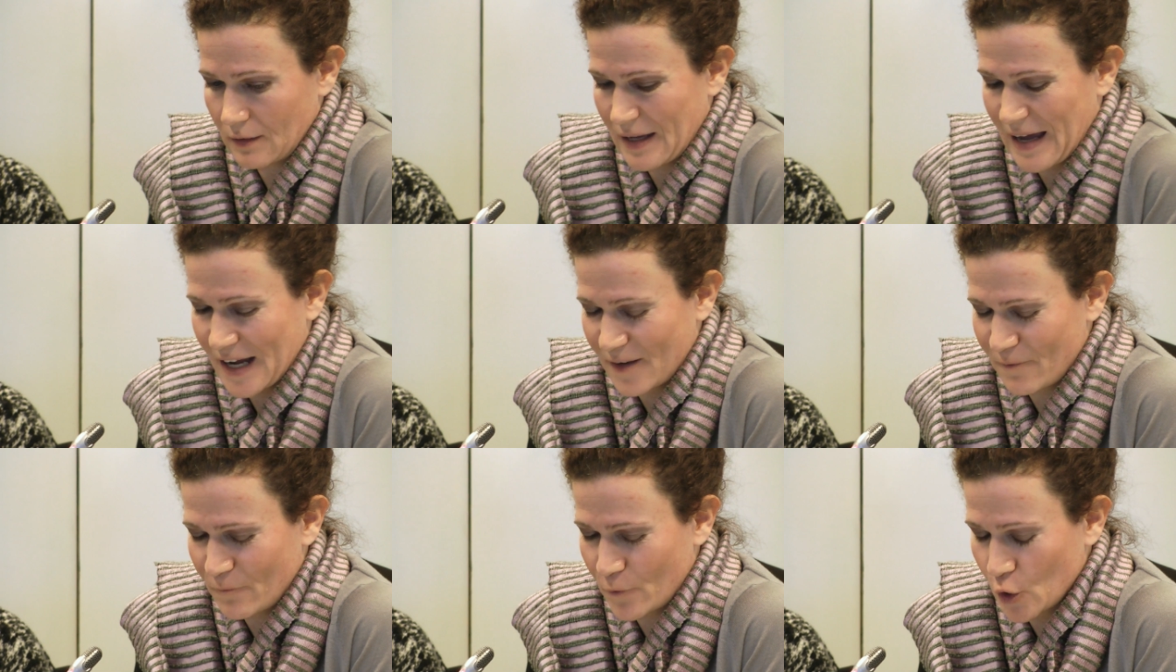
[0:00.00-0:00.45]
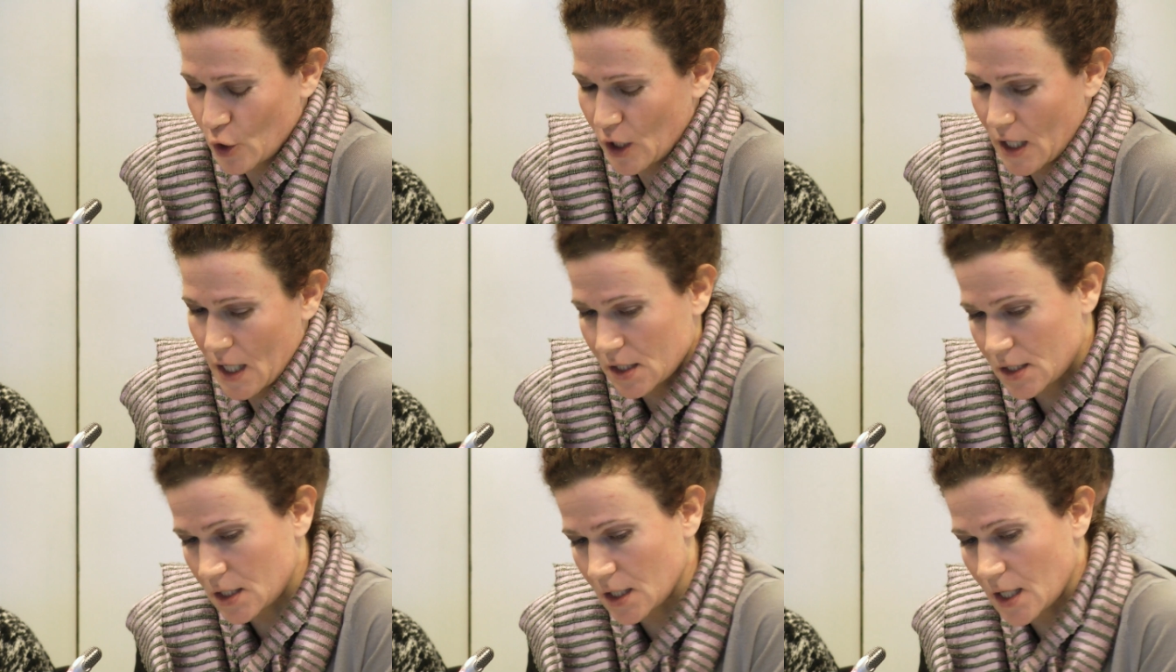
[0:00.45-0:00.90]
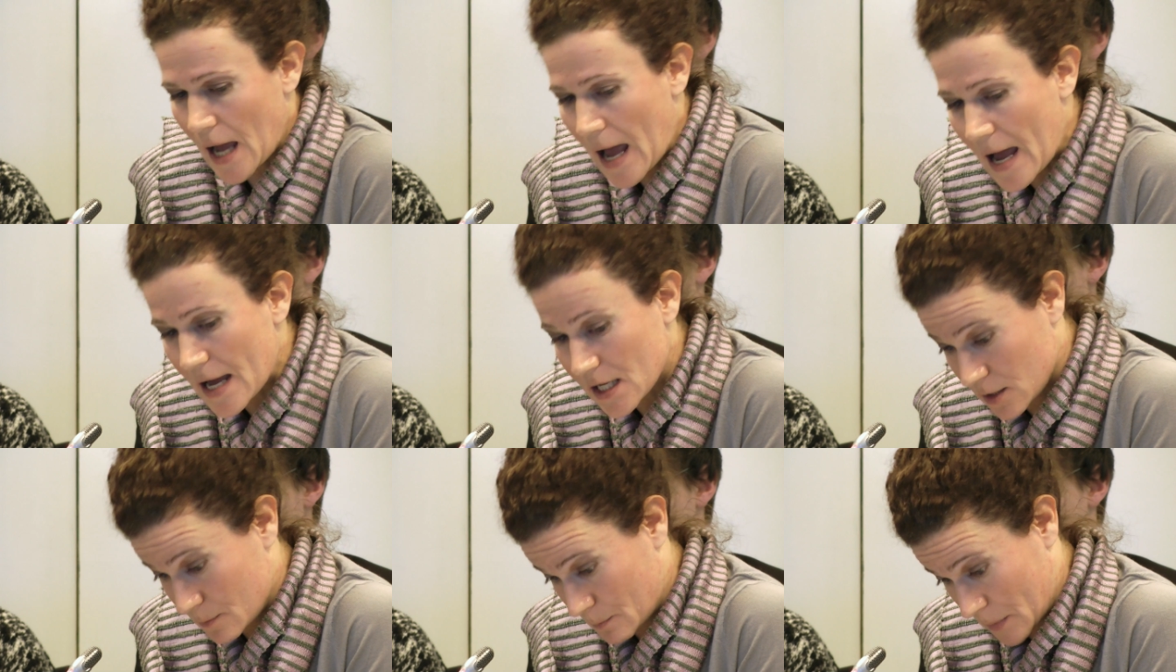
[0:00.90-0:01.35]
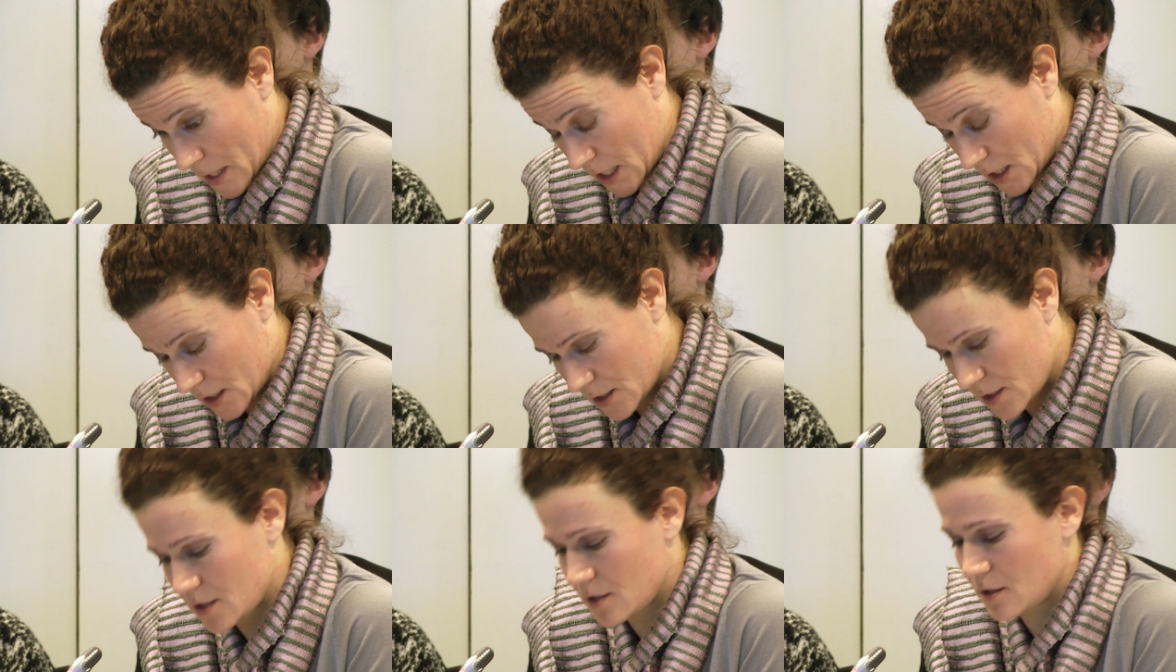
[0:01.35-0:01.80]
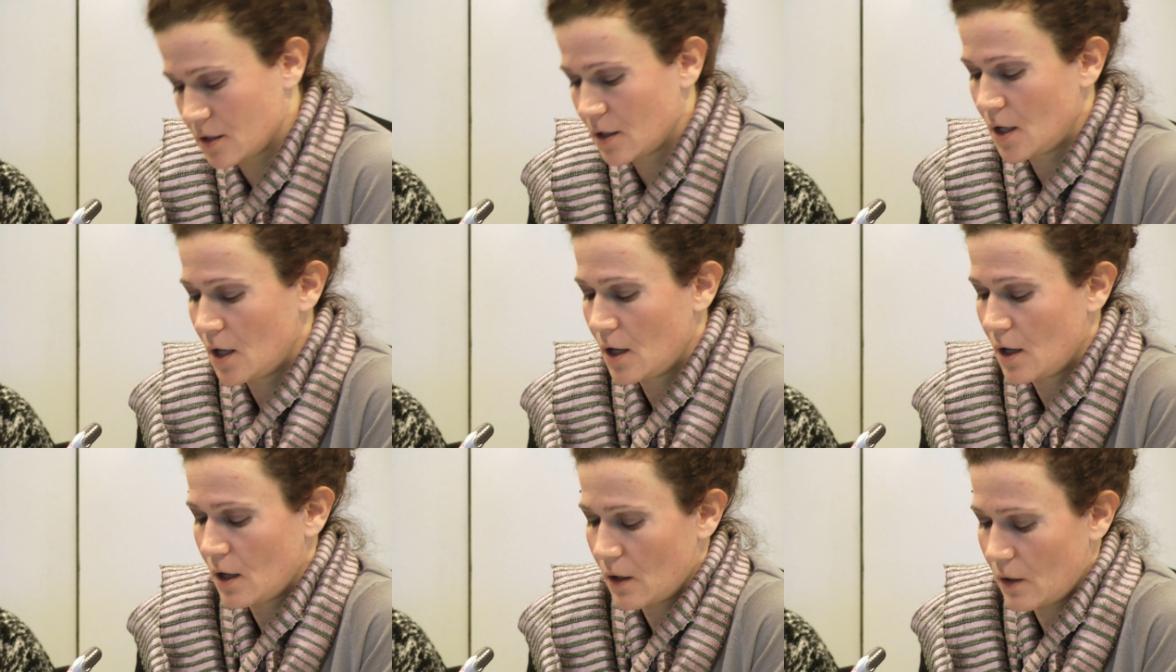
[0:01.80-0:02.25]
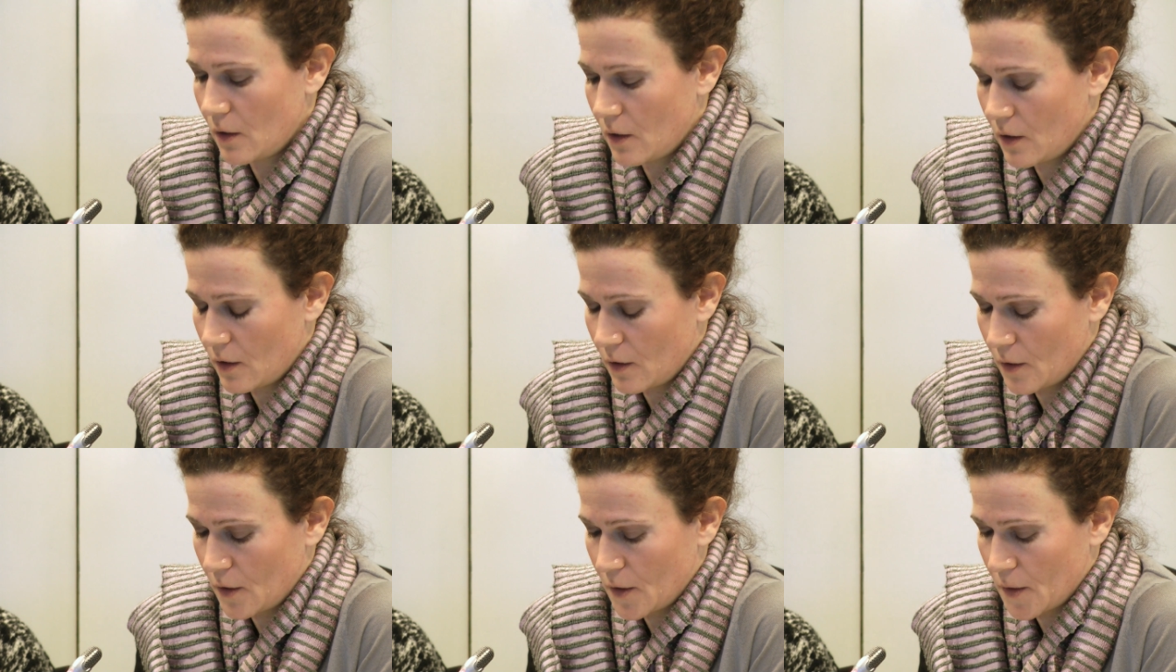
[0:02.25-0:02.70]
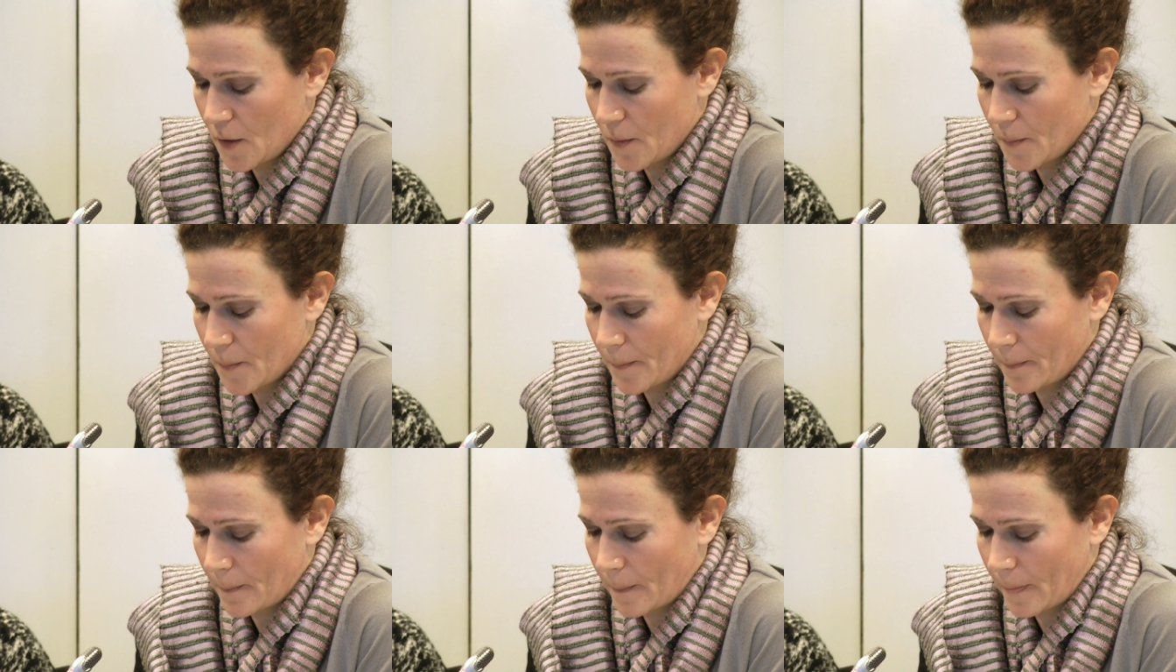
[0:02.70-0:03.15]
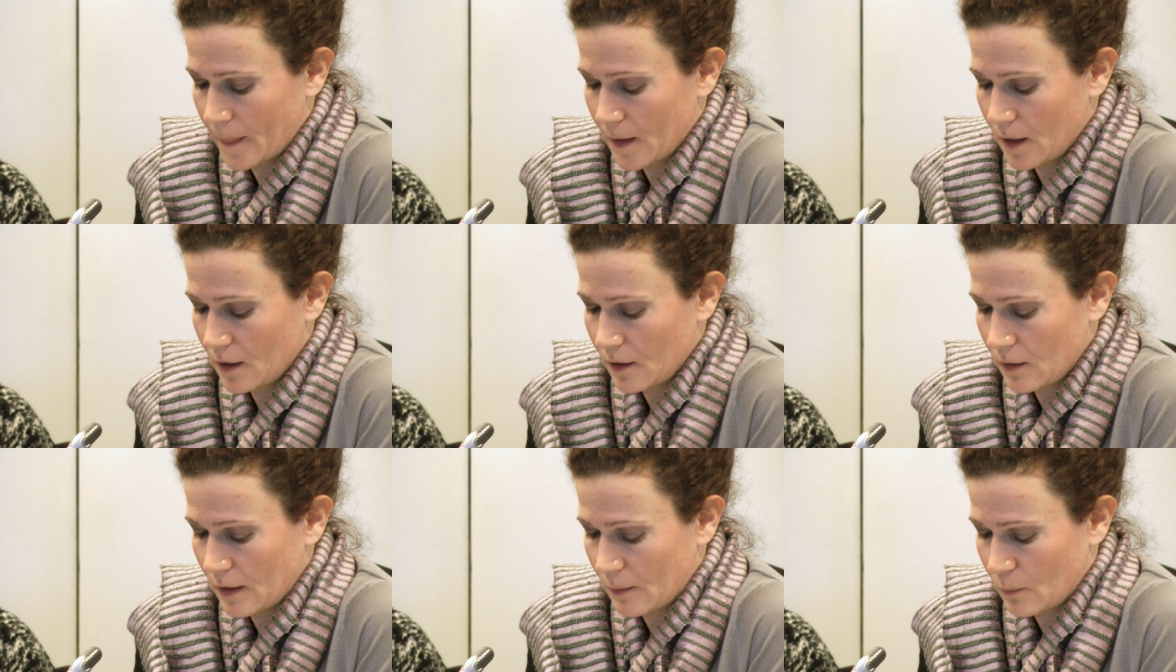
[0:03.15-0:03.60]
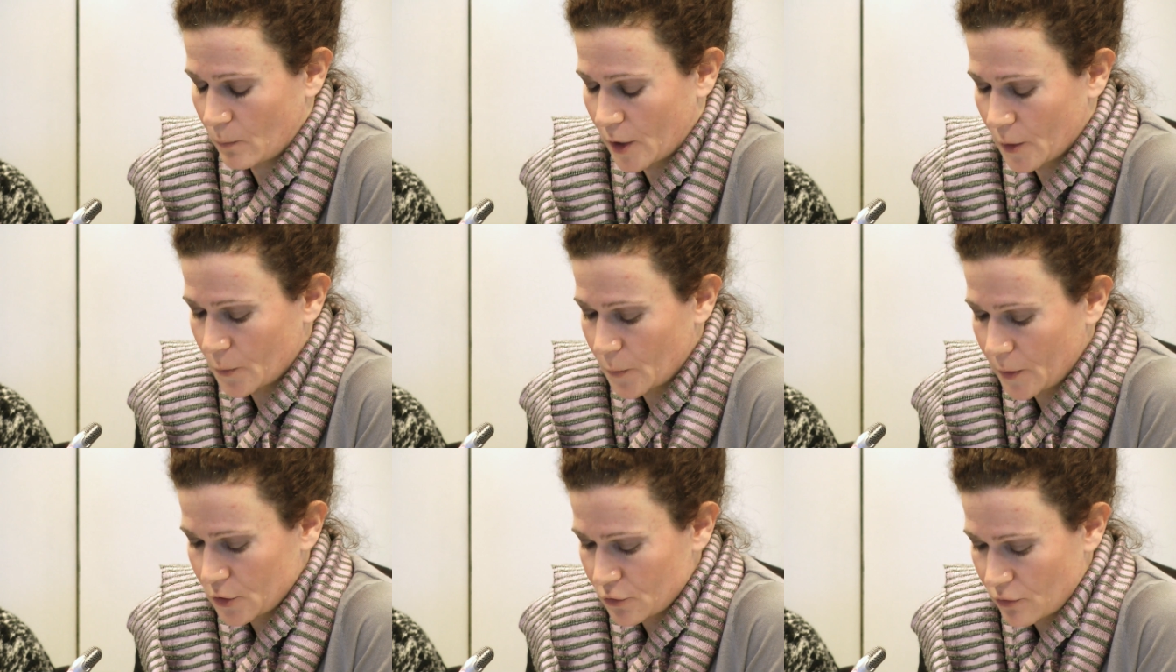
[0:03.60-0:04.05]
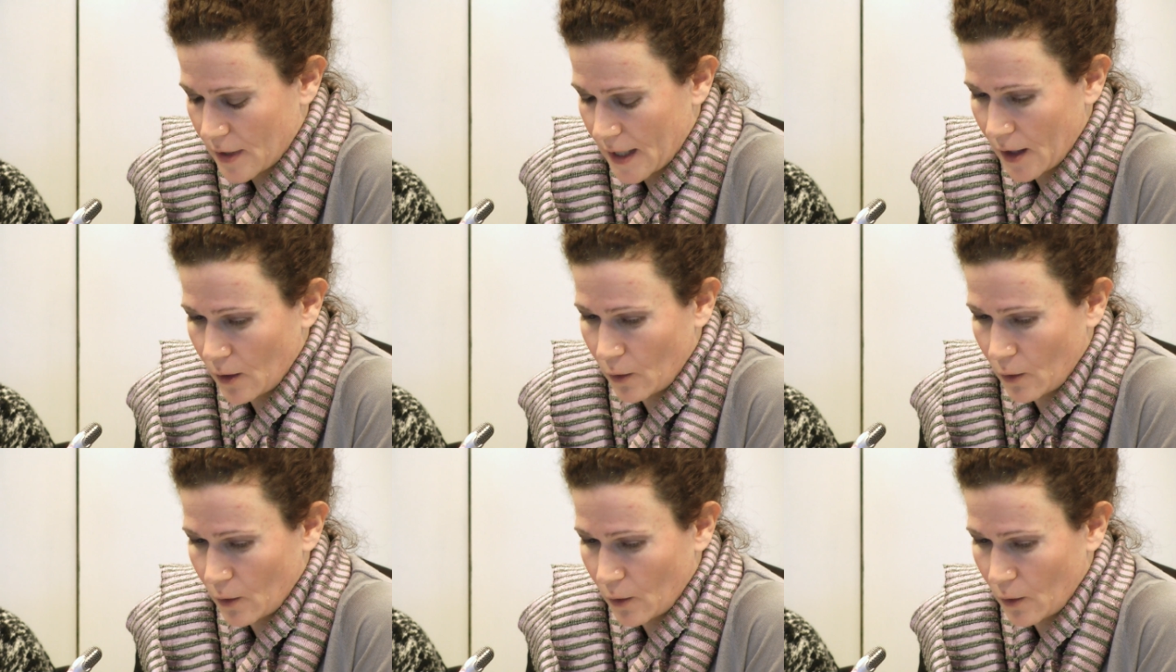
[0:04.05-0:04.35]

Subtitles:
advocacy aspects, what we try